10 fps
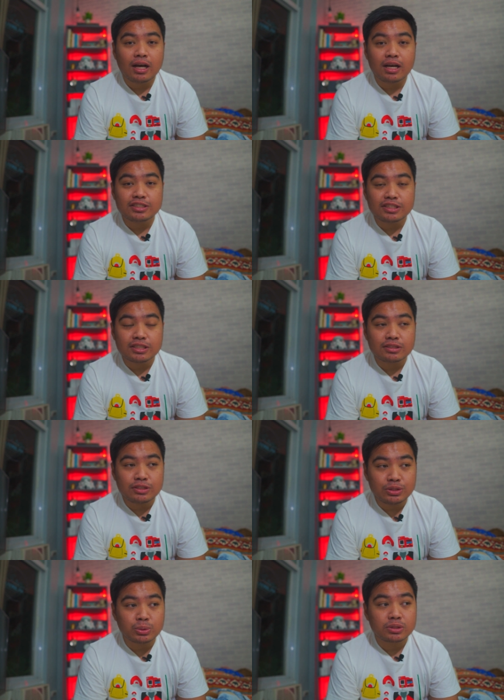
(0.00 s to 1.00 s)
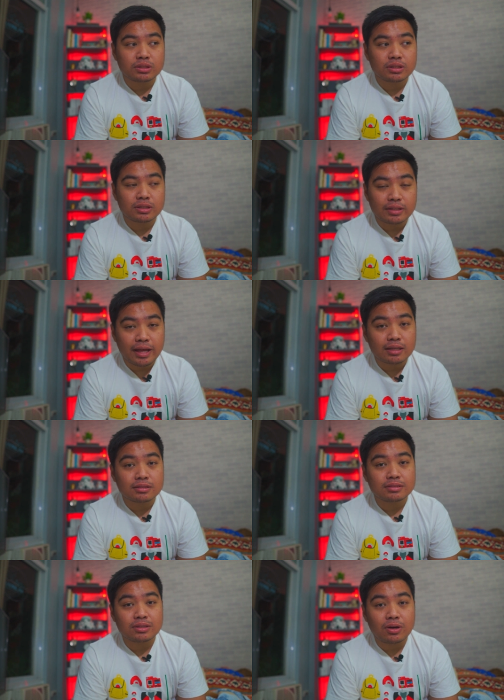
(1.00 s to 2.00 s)
I just used
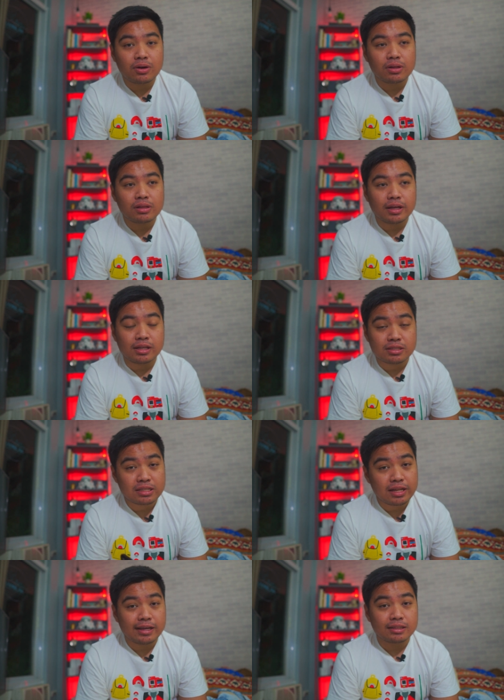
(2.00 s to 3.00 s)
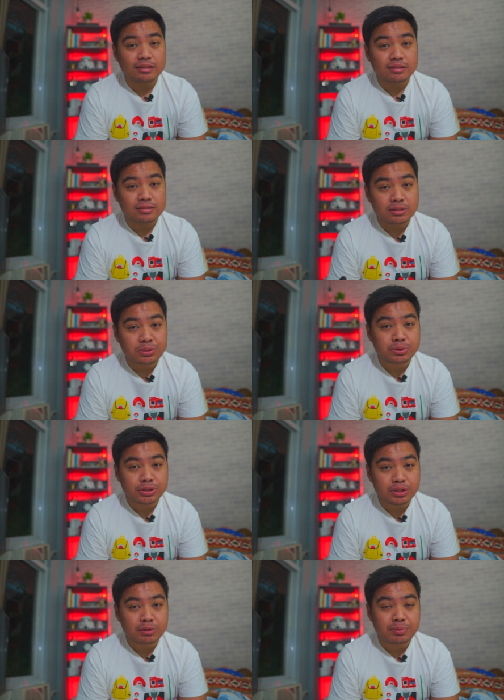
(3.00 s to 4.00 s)
text, call, and slight
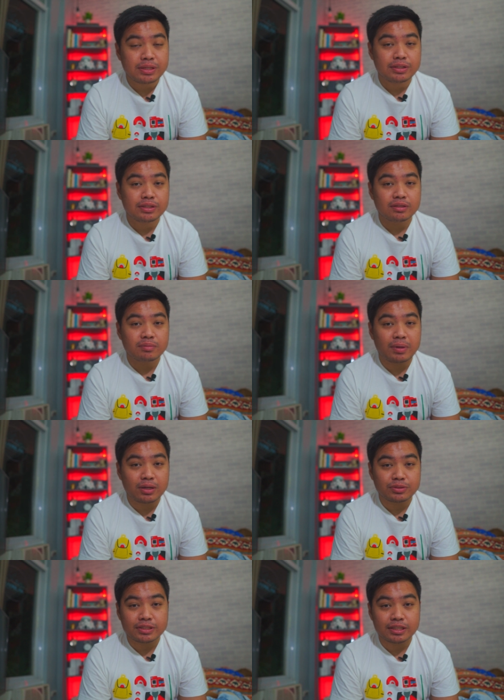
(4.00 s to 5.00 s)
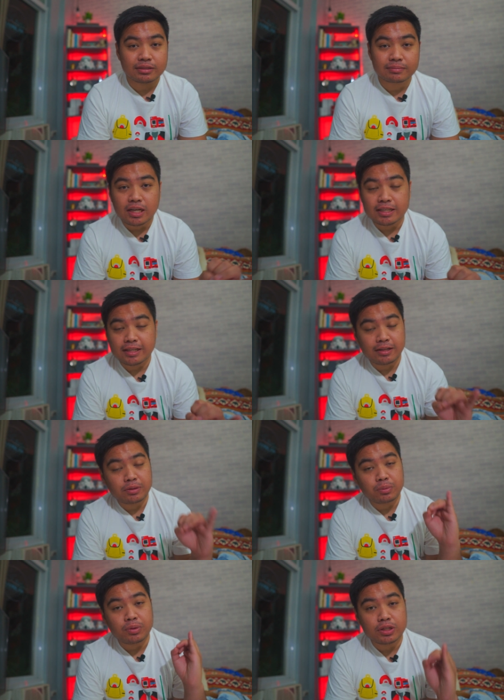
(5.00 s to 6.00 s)
social media browsing. I
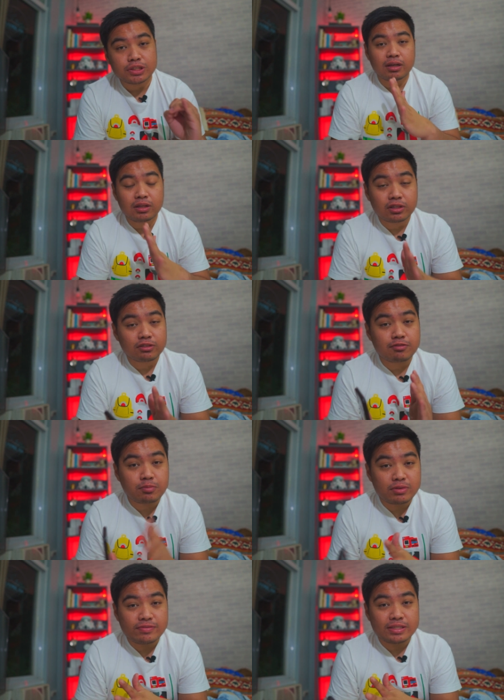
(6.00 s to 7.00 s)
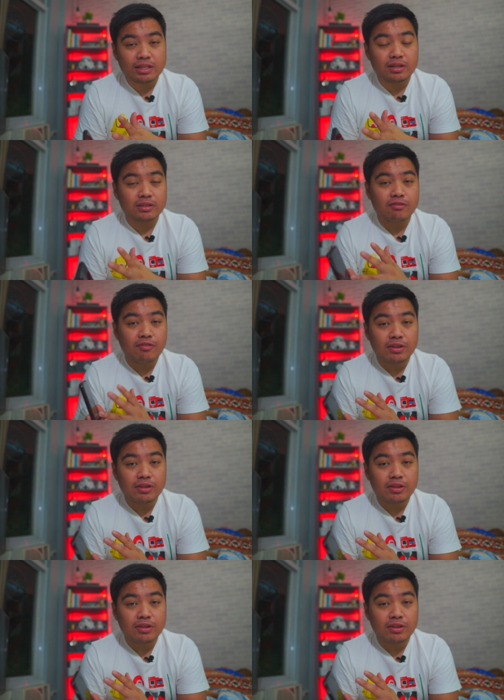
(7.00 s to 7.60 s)
didn't watch a lot of movies, a lot of